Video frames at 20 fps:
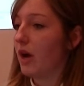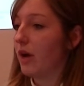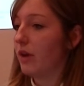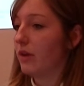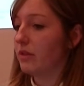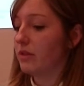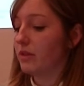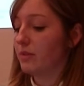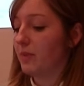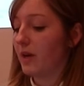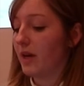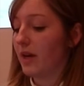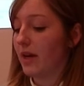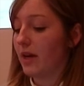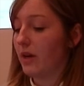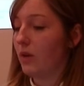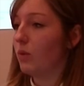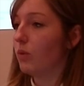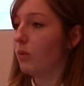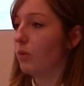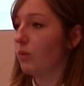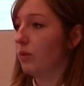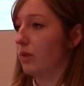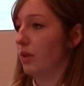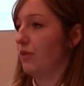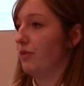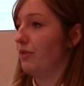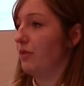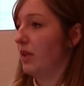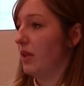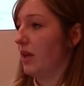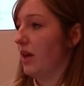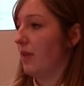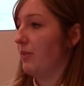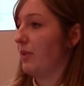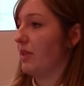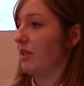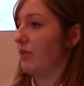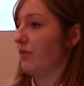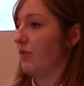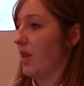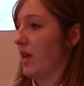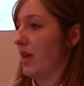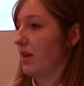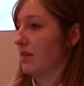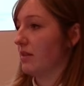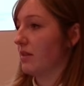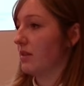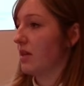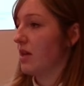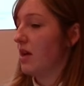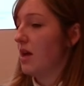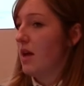owned by all of the libraries of things.